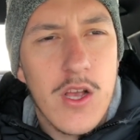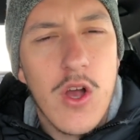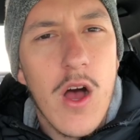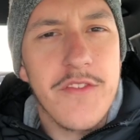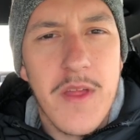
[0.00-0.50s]

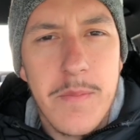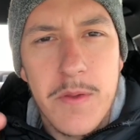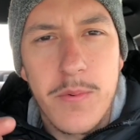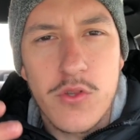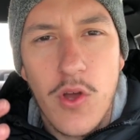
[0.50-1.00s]
costs that
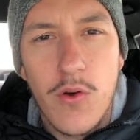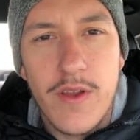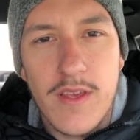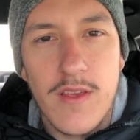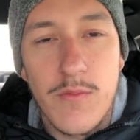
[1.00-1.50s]
people
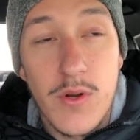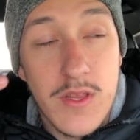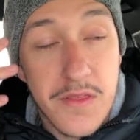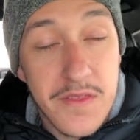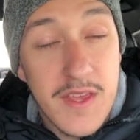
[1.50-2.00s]
don't
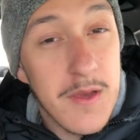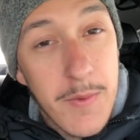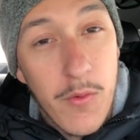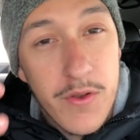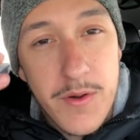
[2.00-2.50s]
really think
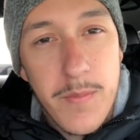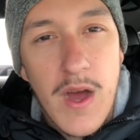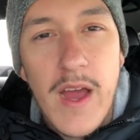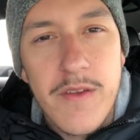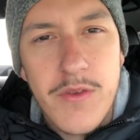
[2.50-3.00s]
about when they're
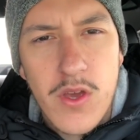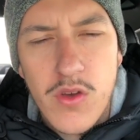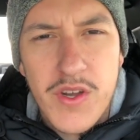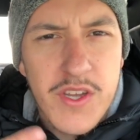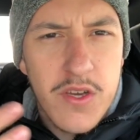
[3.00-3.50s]
buying a
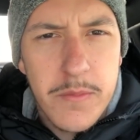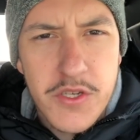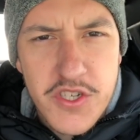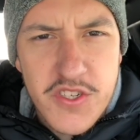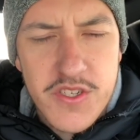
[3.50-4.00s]
vehicle, and it could
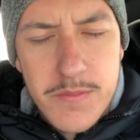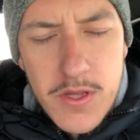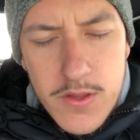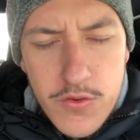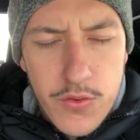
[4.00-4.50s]
be just
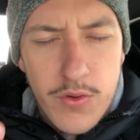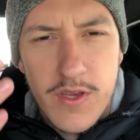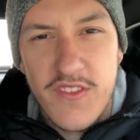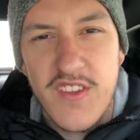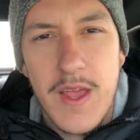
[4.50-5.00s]
simply due to
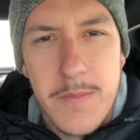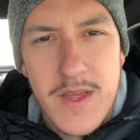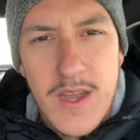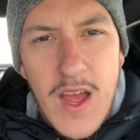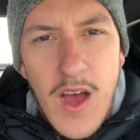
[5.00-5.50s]

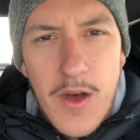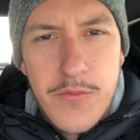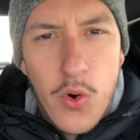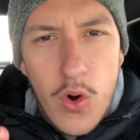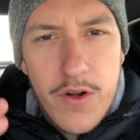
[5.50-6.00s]
excitement,
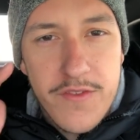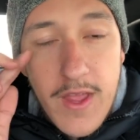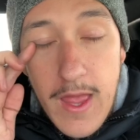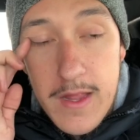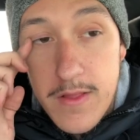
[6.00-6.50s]
of course,
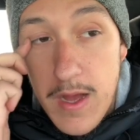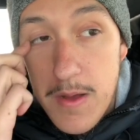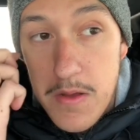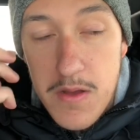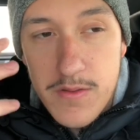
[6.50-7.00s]
and
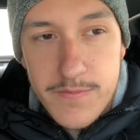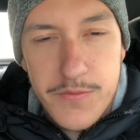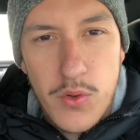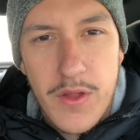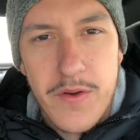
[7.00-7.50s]
a
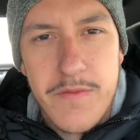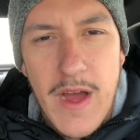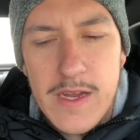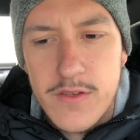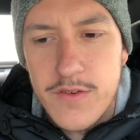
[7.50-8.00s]
few other
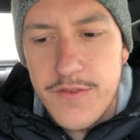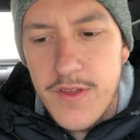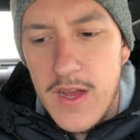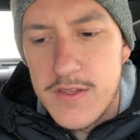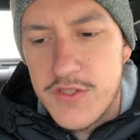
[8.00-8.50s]
factors,
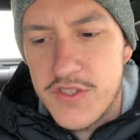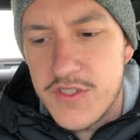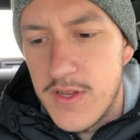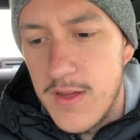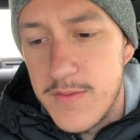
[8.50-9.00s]

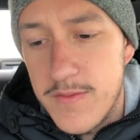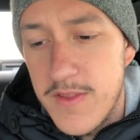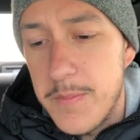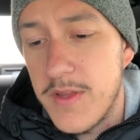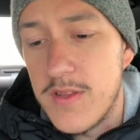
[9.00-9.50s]
just
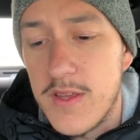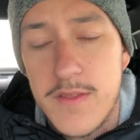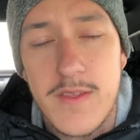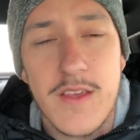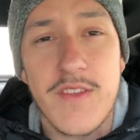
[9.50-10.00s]
typically
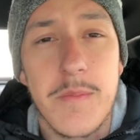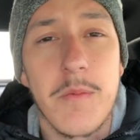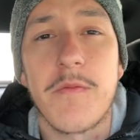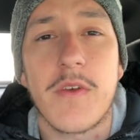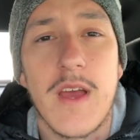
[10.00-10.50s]
things that
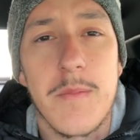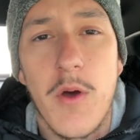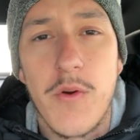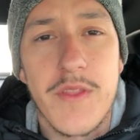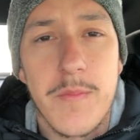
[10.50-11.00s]
people forget
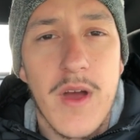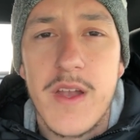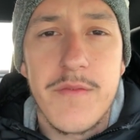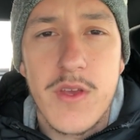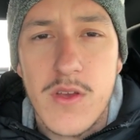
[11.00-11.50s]
about when they're
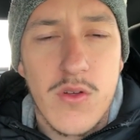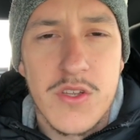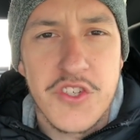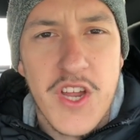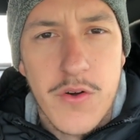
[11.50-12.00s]
buying a vehicle
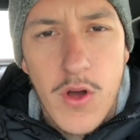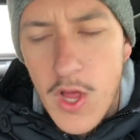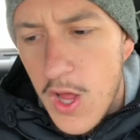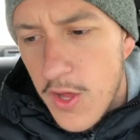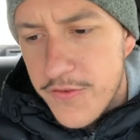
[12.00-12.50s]
in general.
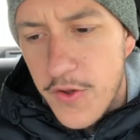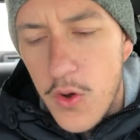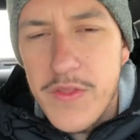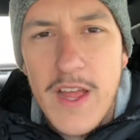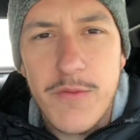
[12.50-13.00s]

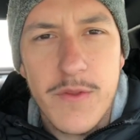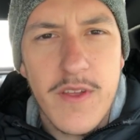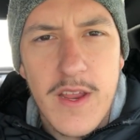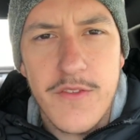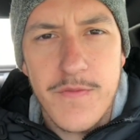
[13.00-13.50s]
So that's what
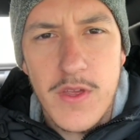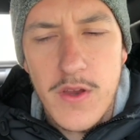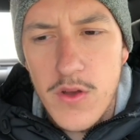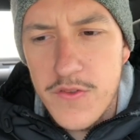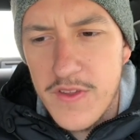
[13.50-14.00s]
today's
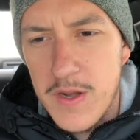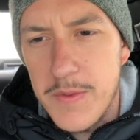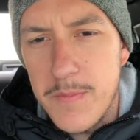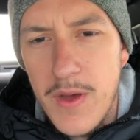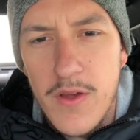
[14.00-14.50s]
video is going to
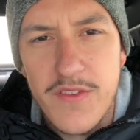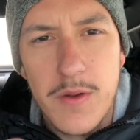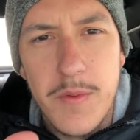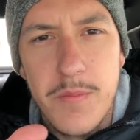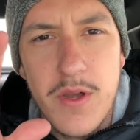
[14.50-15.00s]
be about. It's
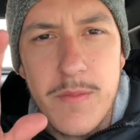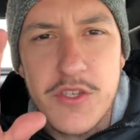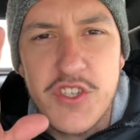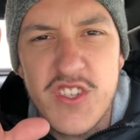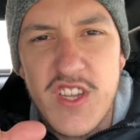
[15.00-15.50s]
going to be pretty
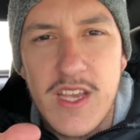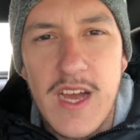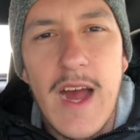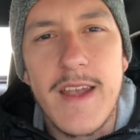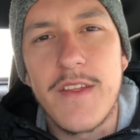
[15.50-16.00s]
much just a
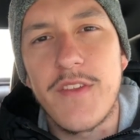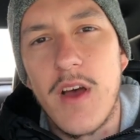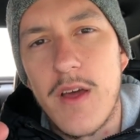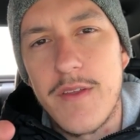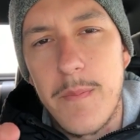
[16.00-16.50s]
guidance
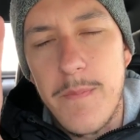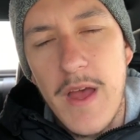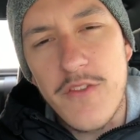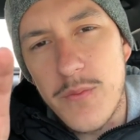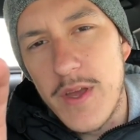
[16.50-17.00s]
on the
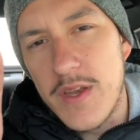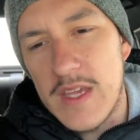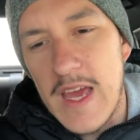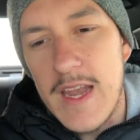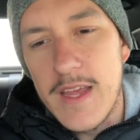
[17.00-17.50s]
best way to
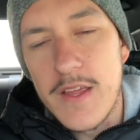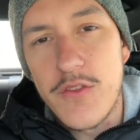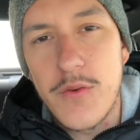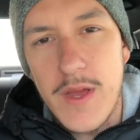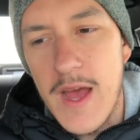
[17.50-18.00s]
get
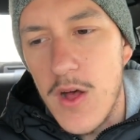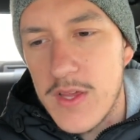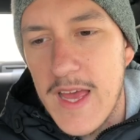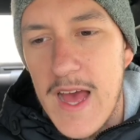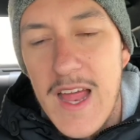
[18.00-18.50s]
into a
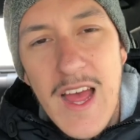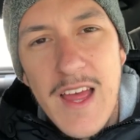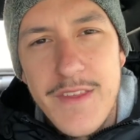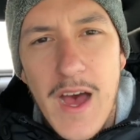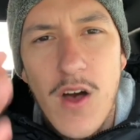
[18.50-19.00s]
HELLCAT.
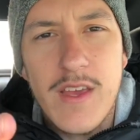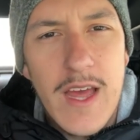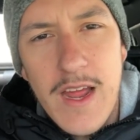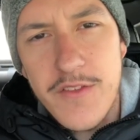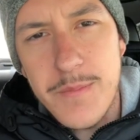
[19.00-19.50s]
The
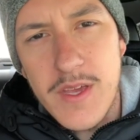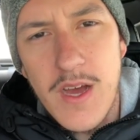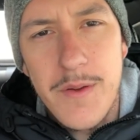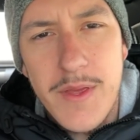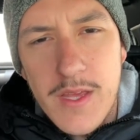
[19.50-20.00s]
HELLCAT has
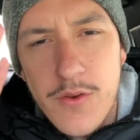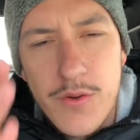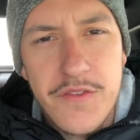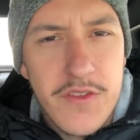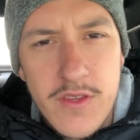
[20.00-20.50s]
become
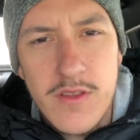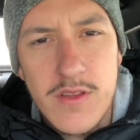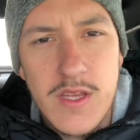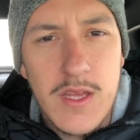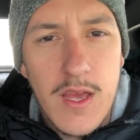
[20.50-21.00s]

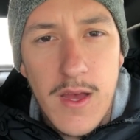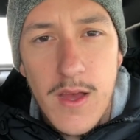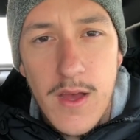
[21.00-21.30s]
increasingly